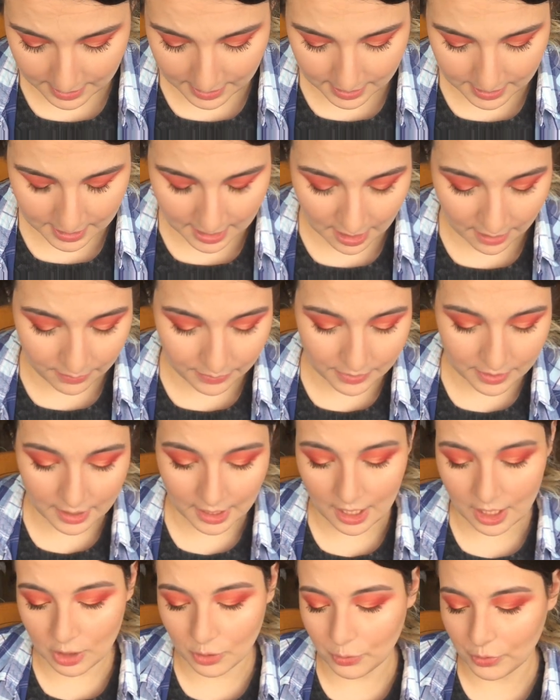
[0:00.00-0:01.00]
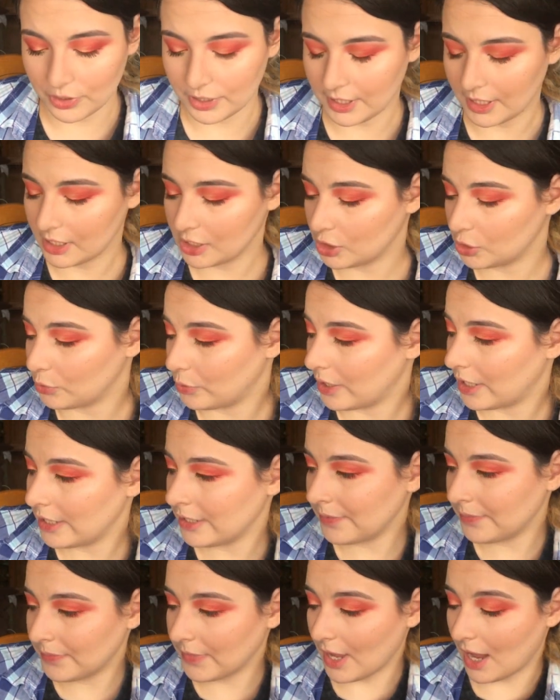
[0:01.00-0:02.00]
Same thing with this
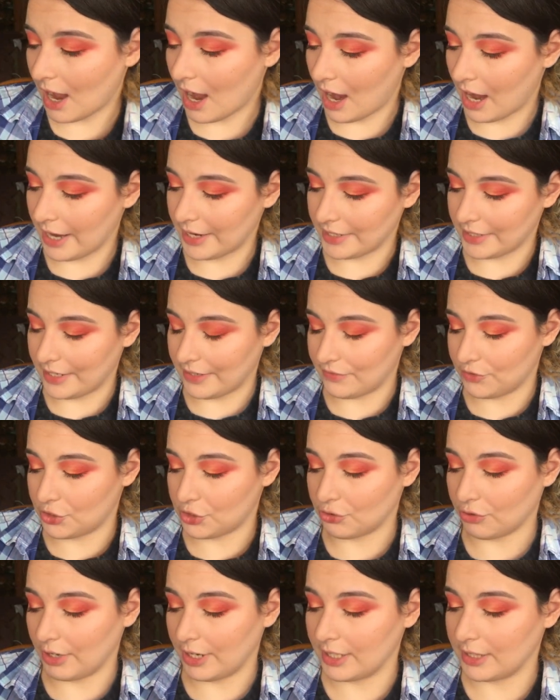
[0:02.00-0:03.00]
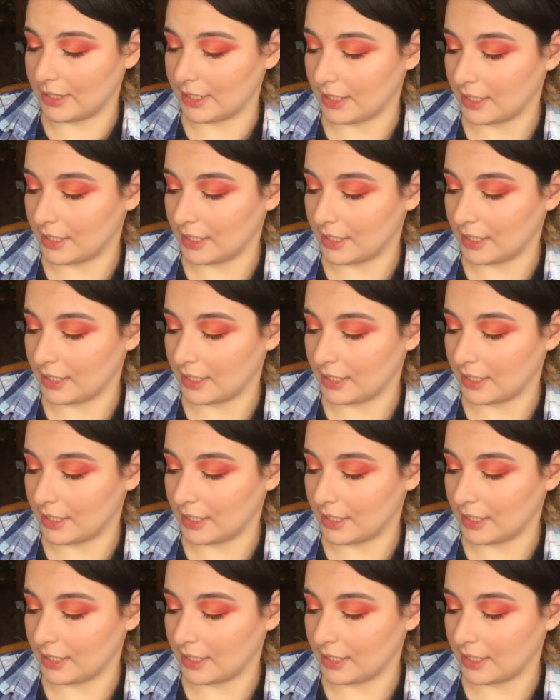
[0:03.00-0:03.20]
one. I have tried